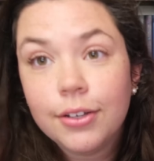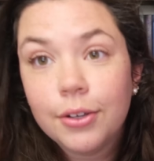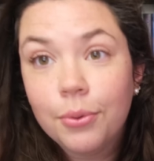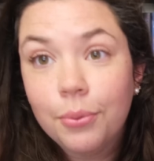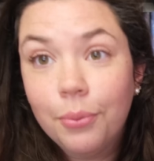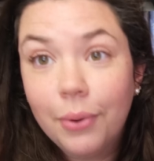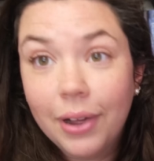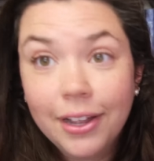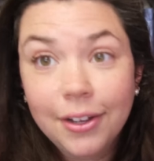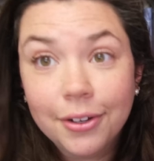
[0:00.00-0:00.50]

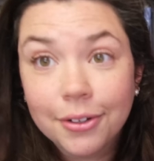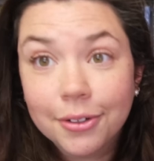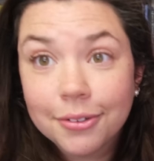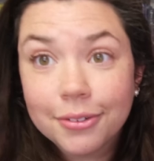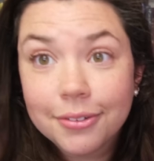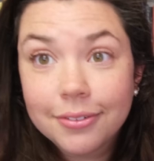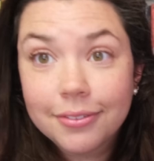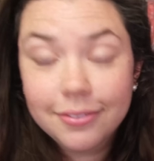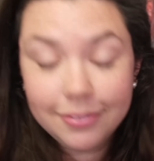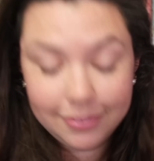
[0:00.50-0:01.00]
Well,
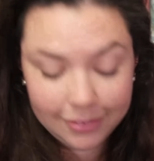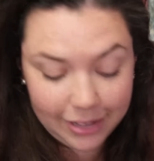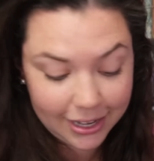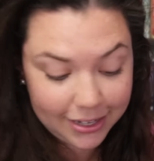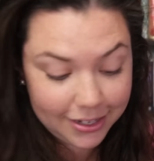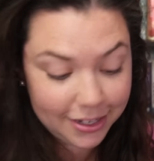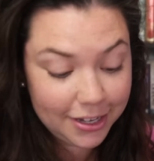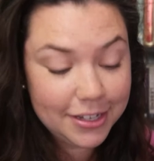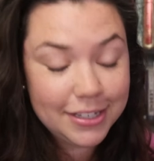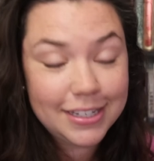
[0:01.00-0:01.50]

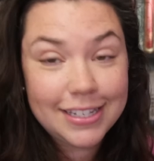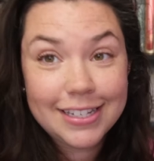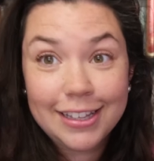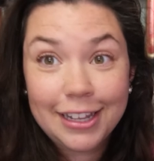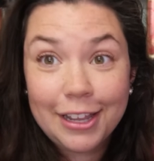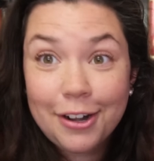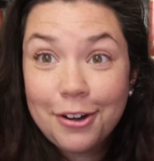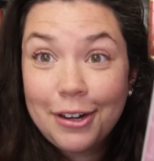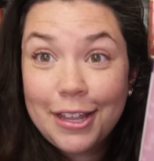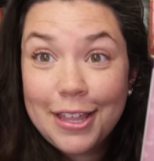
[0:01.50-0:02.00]
it's
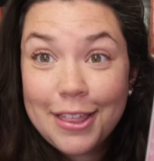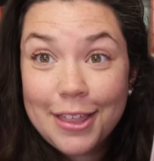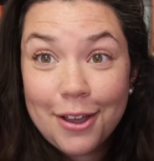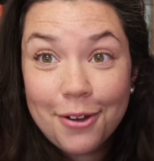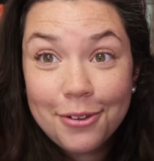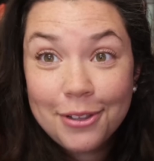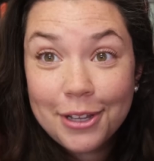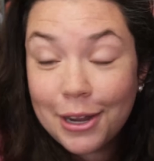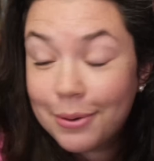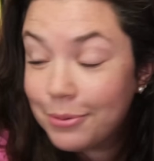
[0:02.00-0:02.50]
literally the
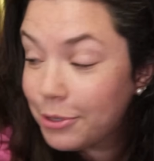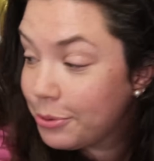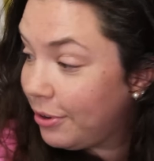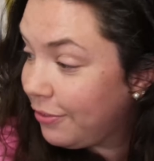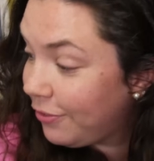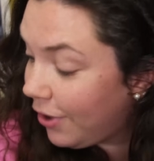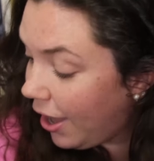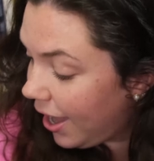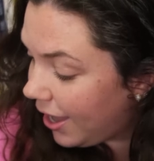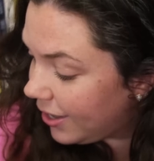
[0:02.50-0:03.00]
only option
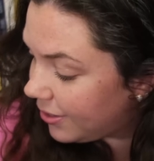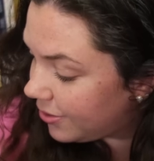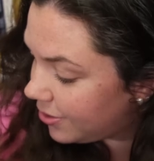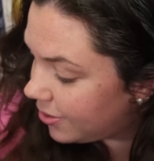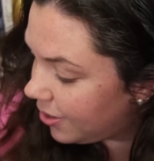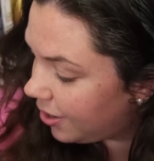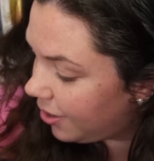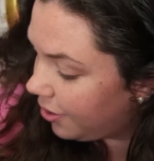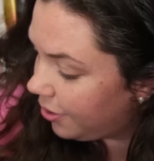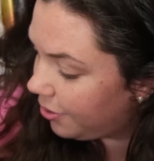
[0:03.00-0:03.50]
we've got.
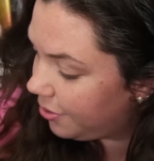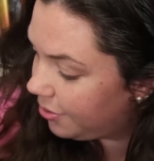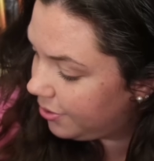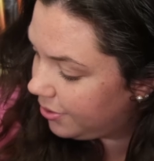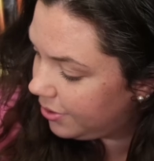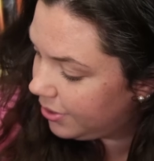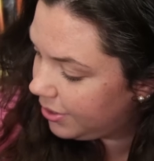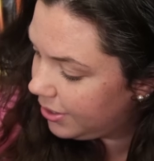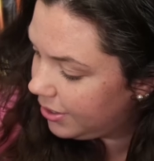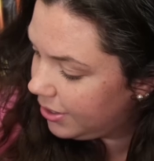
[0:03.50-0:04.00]
So
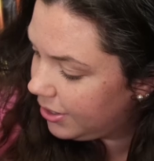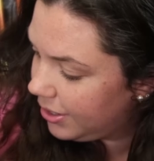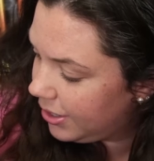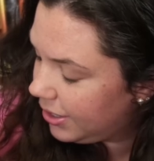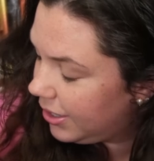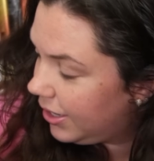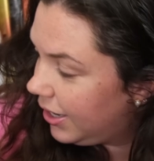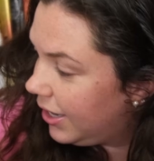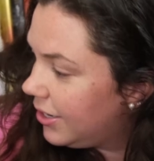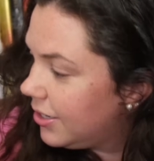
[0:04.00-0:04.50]

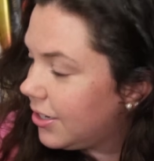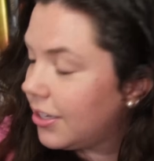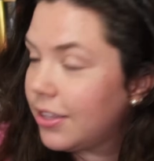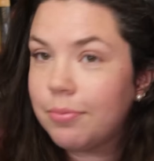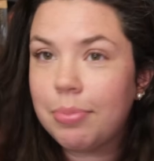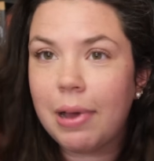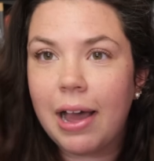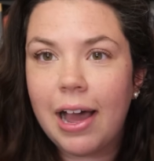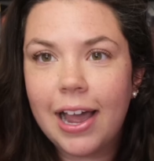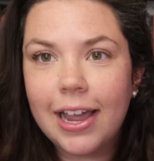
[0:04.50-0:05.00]
into the
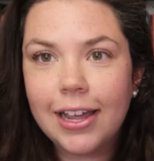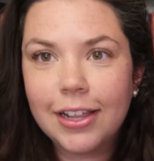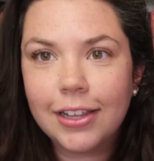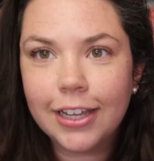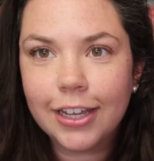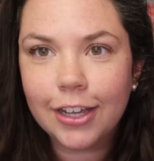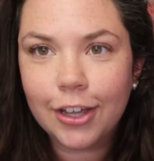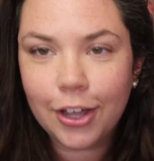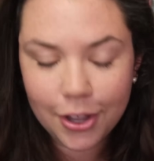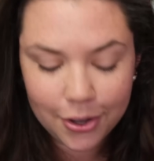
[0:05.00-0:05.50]
pile
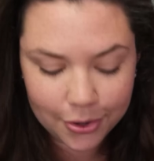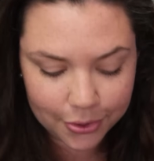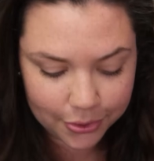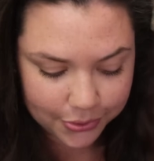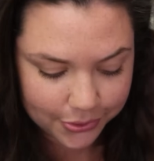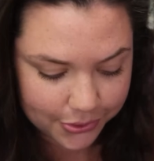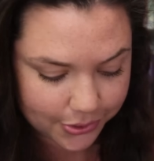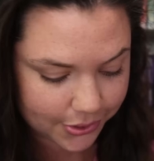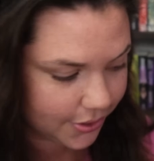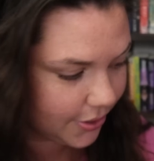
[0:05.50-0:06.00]
it
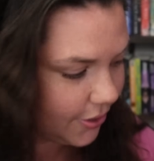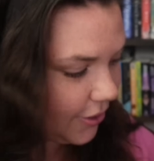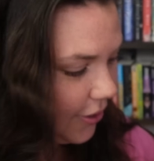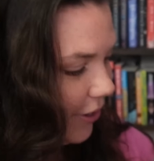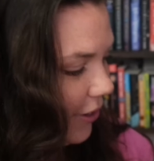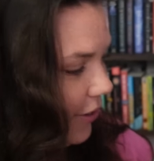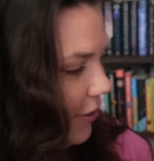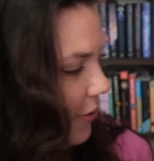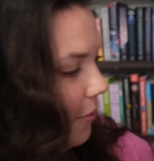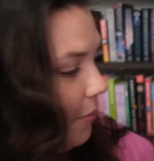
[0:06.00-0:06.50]
goes.
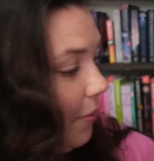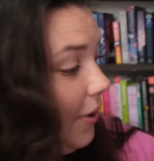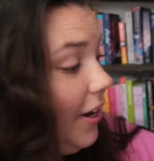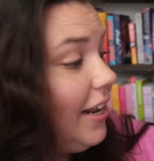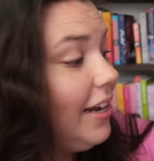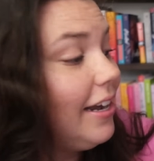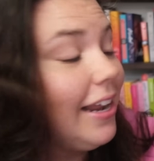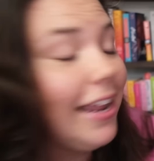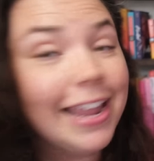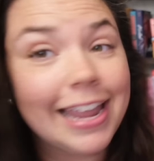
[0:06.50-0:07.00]
What
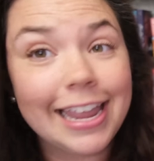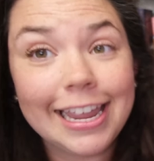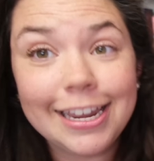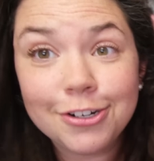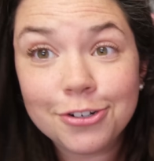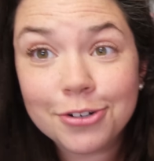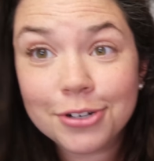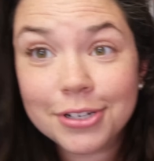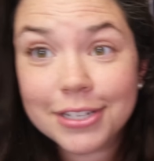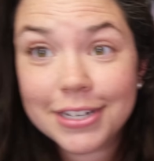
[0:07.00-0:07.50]
an
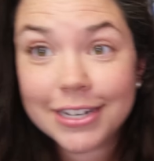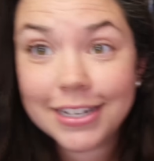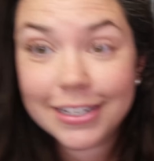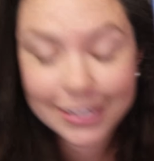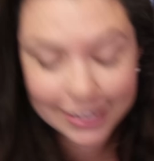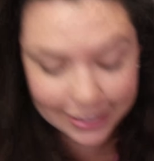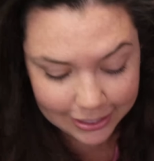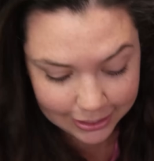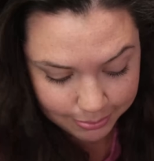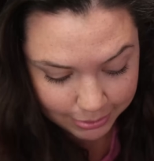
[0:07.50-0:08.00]
interesting
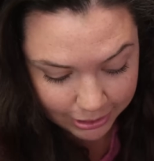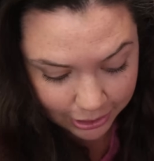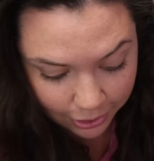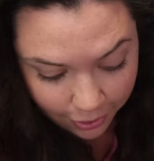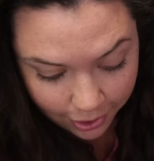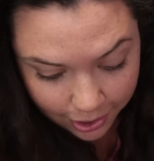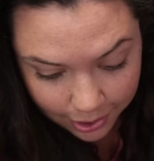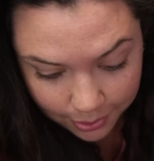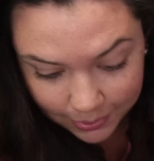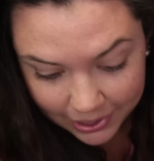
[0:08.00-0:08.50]

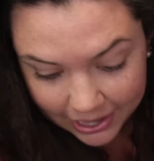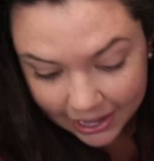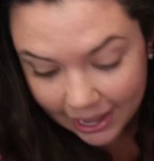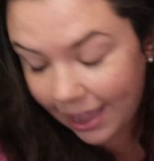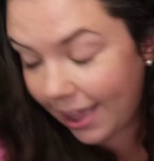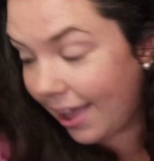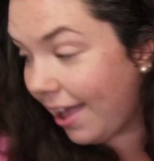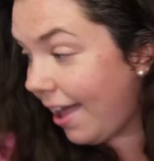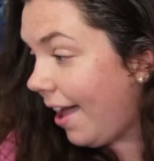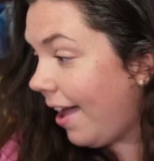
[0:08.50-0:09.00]
TBR we
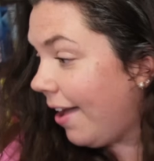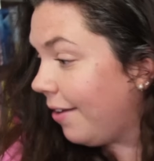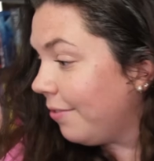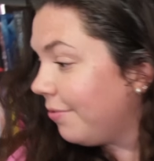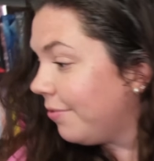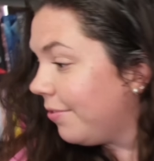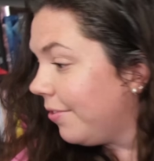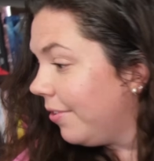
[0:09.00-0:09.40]
have.